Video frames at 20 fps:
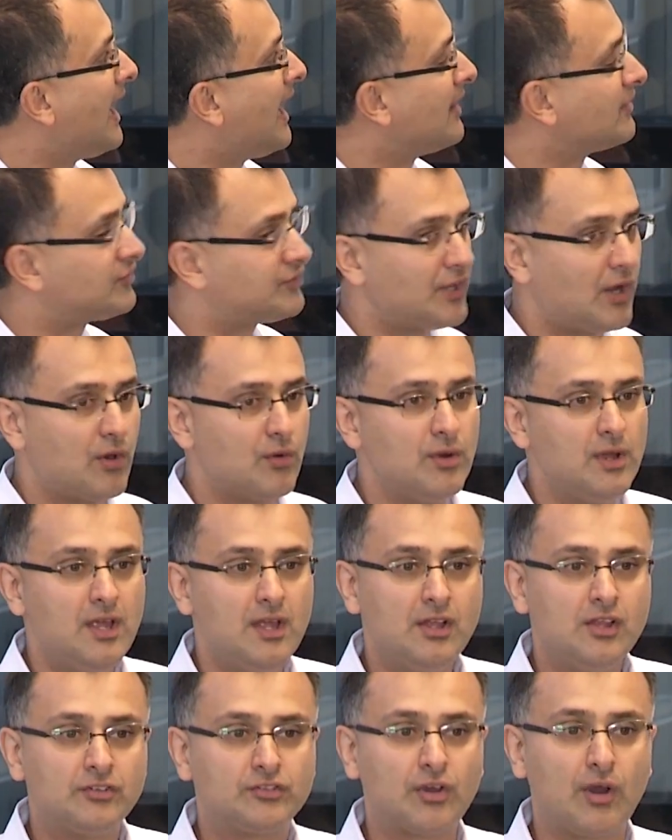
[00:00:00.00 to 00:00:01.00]
So
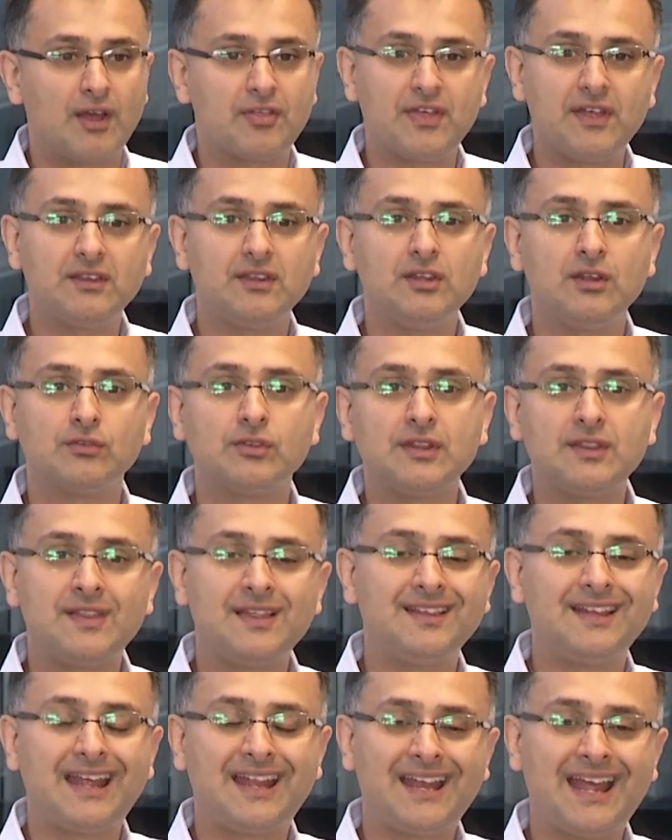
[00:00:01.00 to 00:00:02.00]
I think
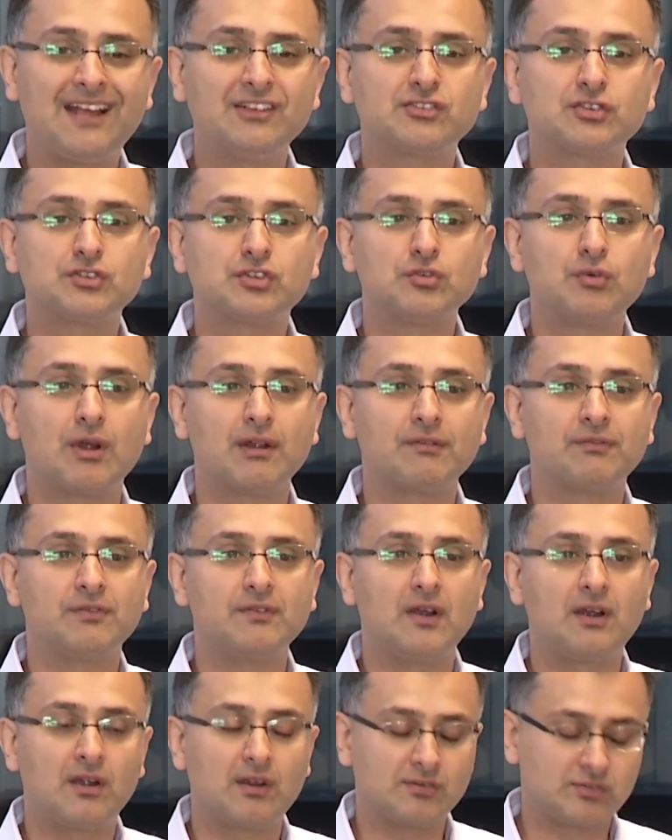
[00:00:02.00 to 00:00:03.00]
in answer to
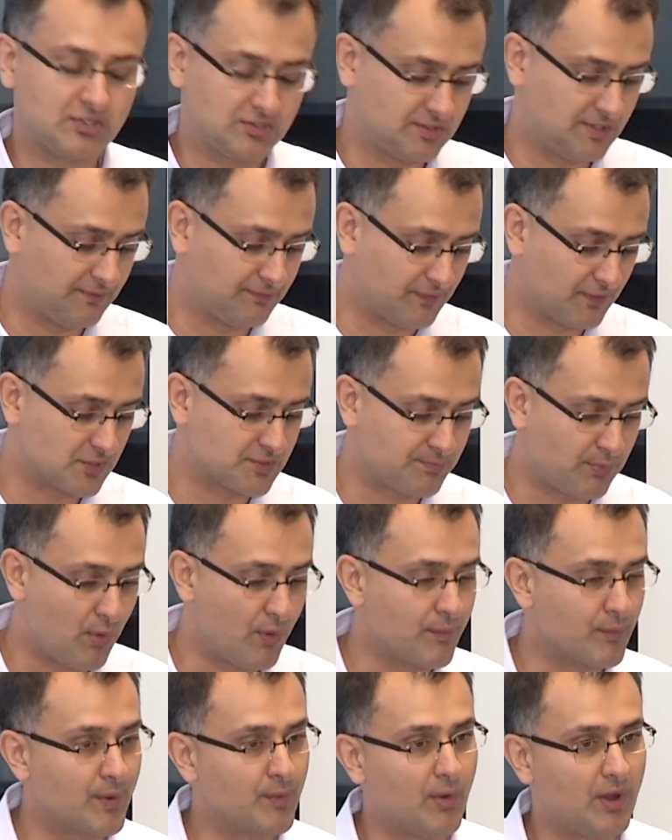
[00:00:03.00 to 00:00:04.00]
our just the first
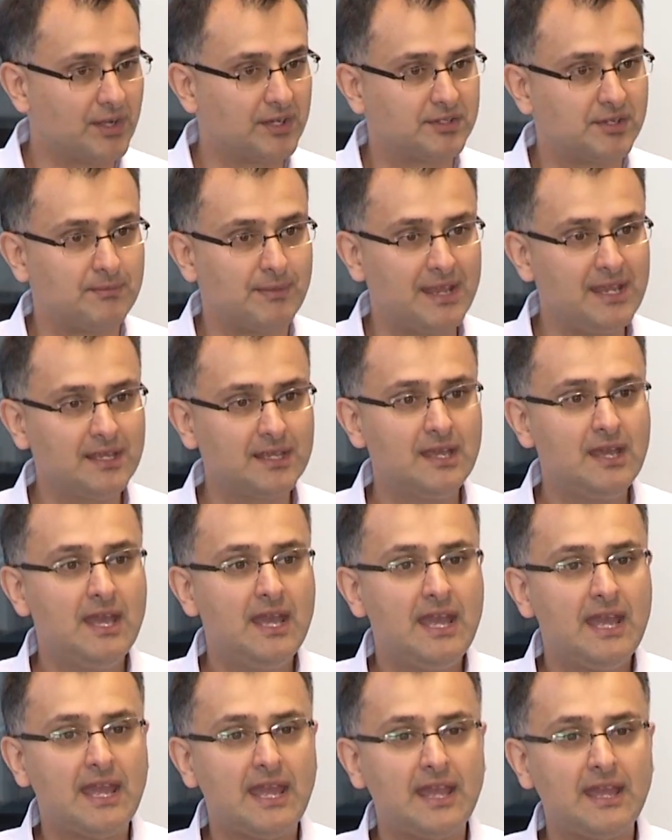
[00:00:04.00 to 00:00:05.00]
point we wanted to make
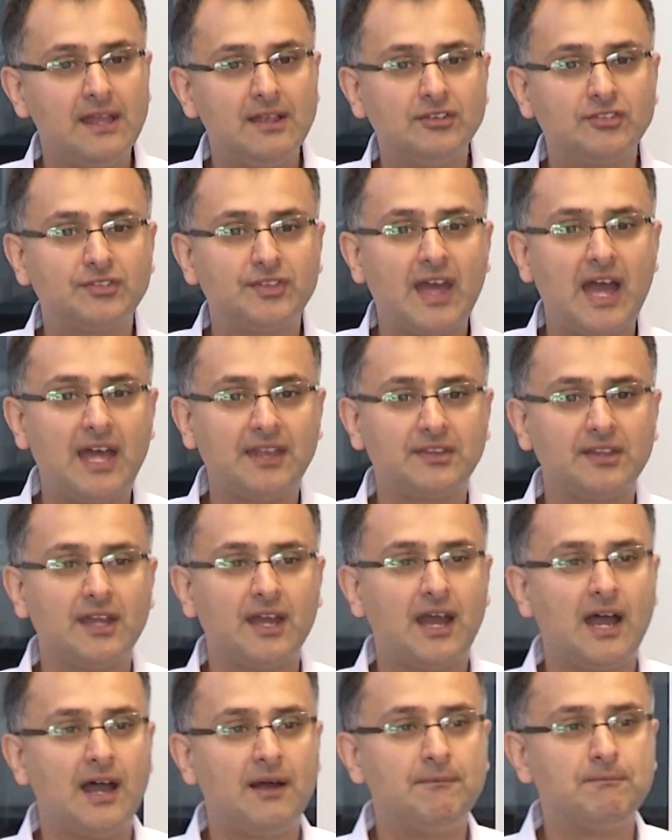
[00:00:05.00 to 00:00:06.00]
is that
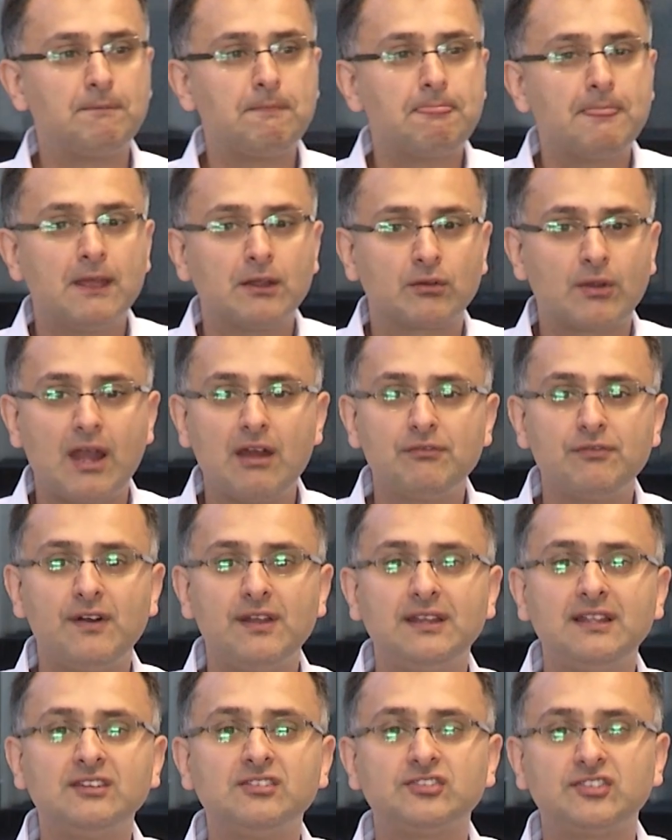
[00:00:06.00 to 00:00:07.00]

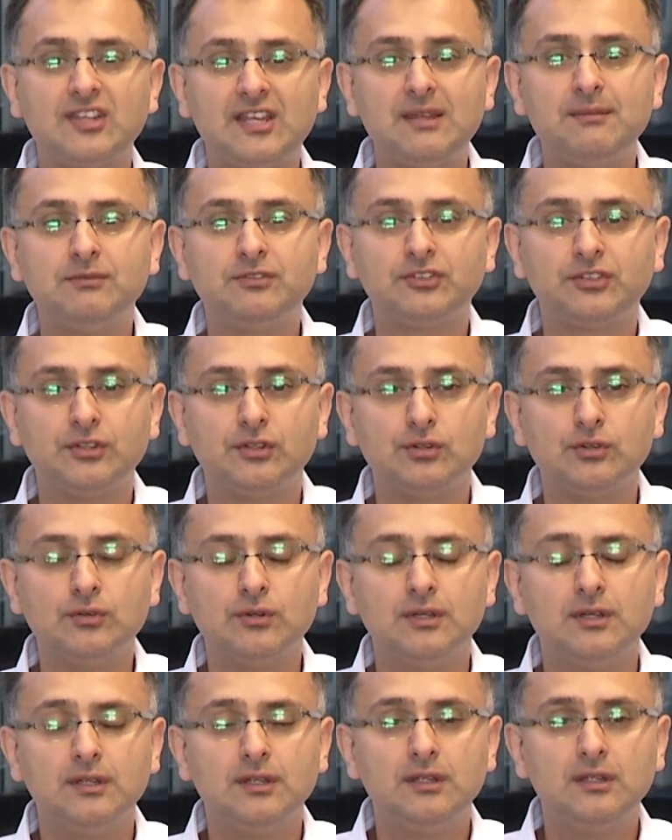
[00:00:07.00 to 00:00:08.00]
crowdfunding seems
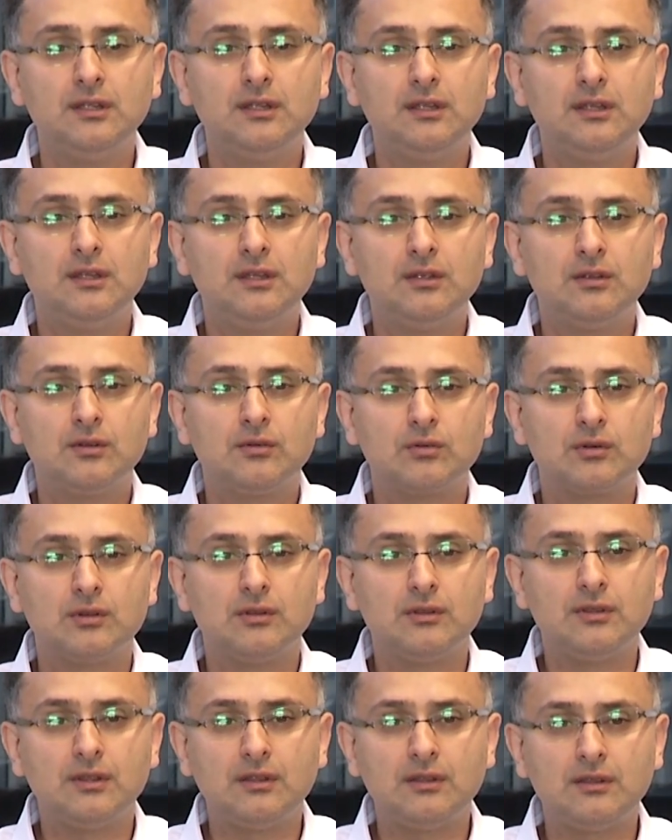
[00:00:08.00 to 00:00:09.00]
to
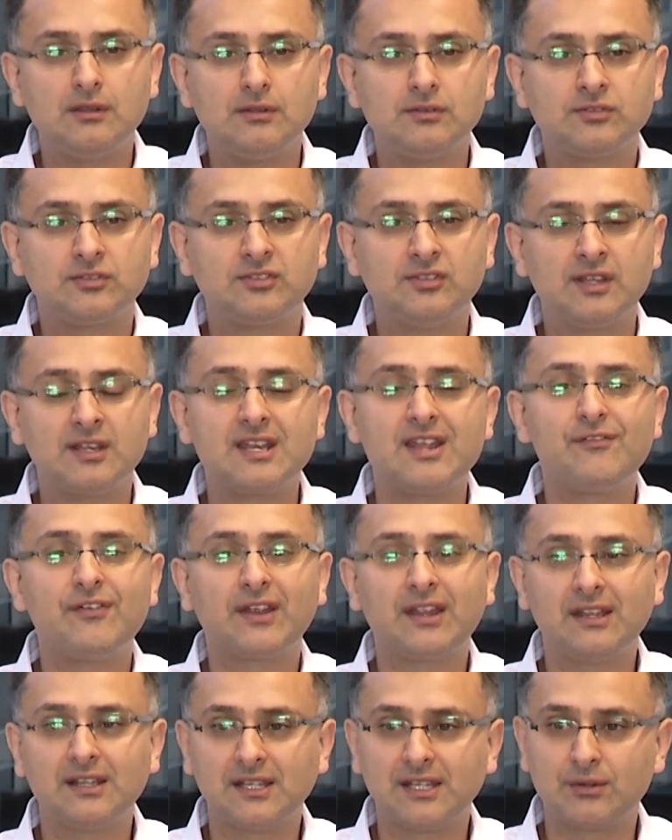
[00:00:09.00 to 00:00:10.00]

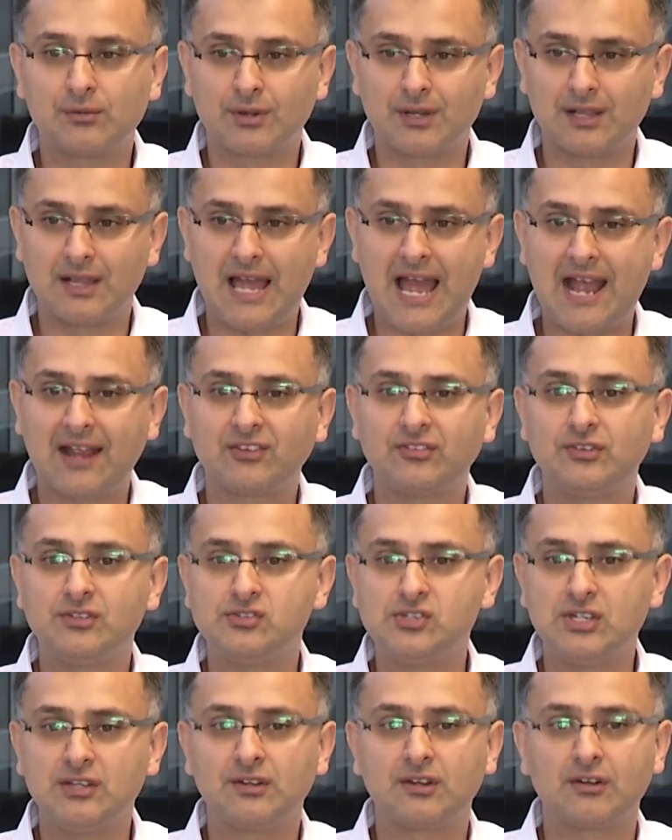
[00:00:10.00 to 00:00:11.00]
significantly relax the
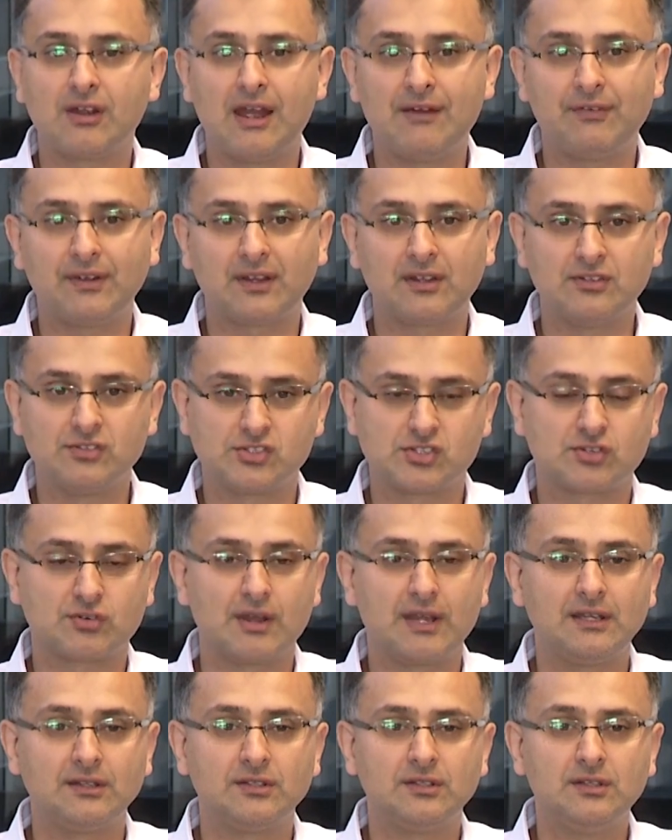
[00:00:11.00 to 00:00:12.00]
geographic
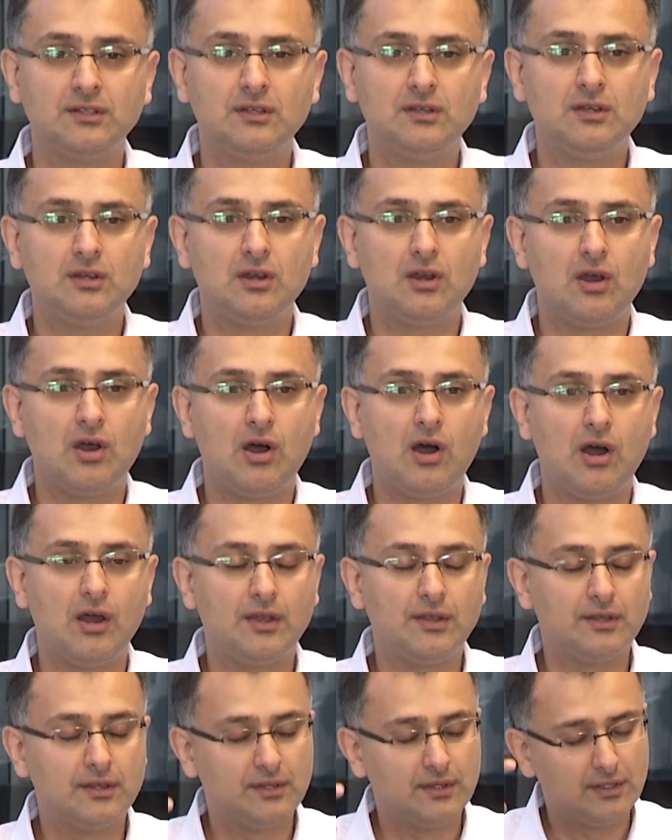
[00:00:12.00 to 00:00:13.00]
constraint
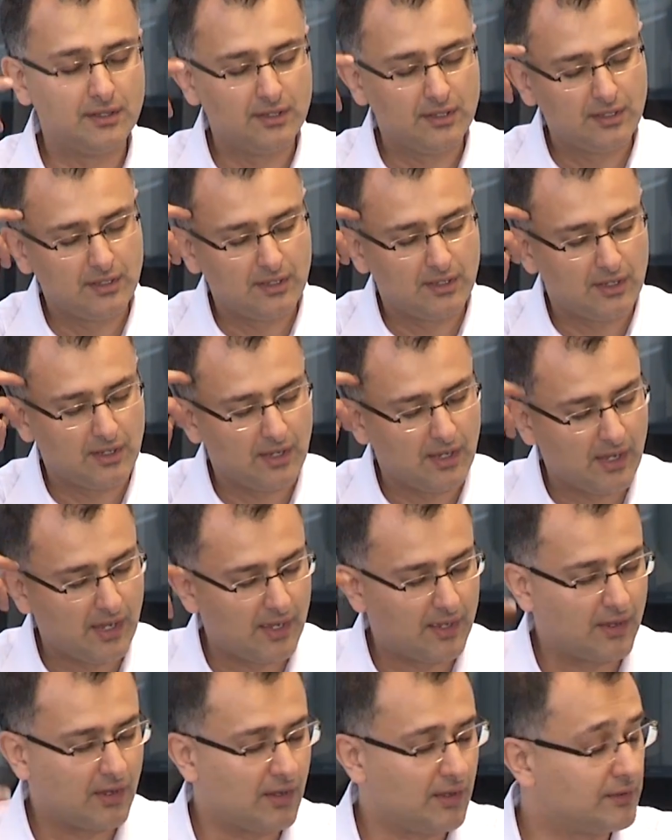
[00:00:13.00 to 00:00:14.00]
on
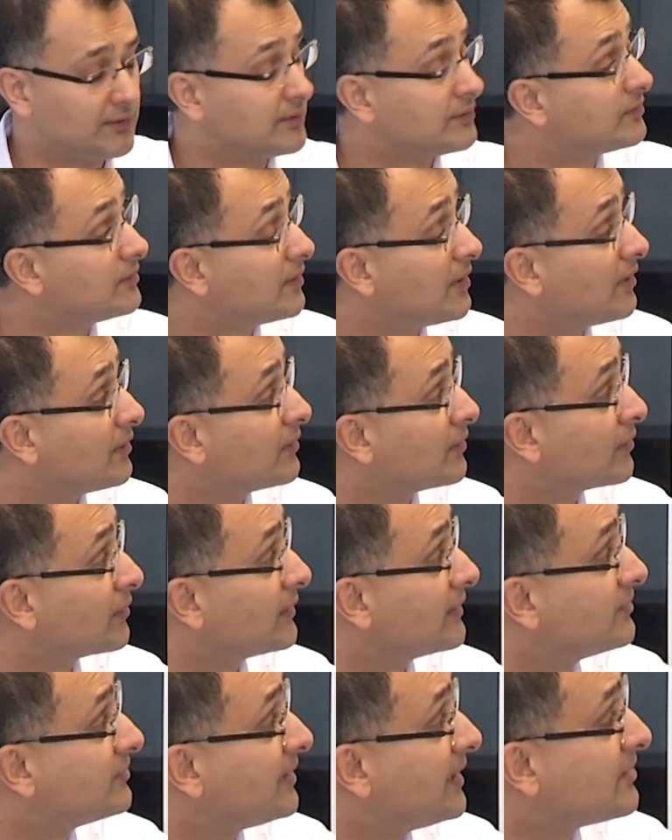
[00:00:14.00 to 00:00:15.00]
this
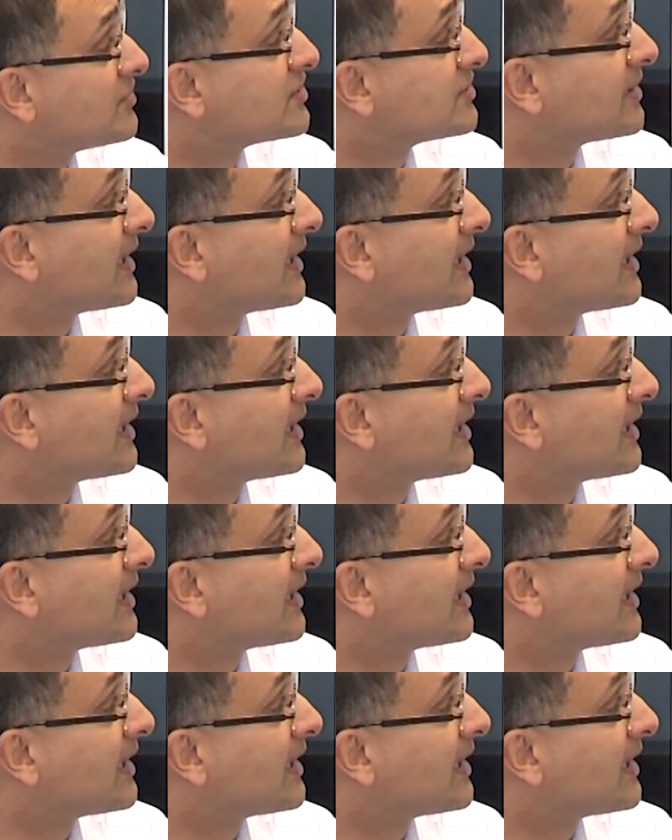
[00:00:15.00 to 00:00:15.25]
early stage